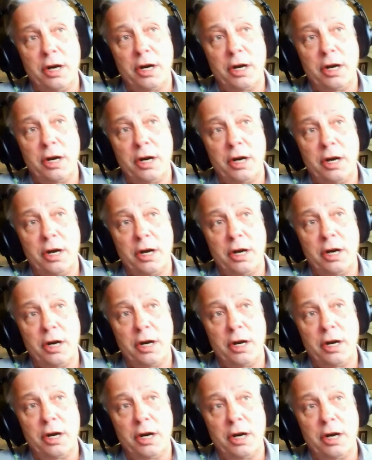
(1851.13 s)
I watched
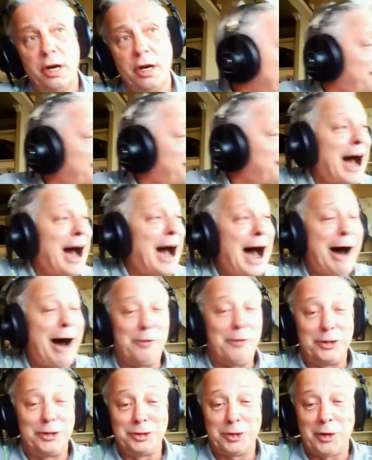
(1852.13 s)
C-SPAN for
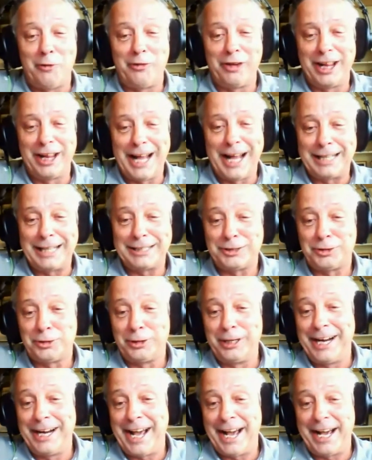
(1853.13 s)
hours over the last
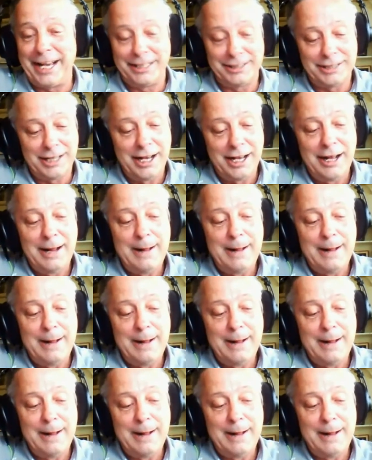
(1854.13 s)
3 days,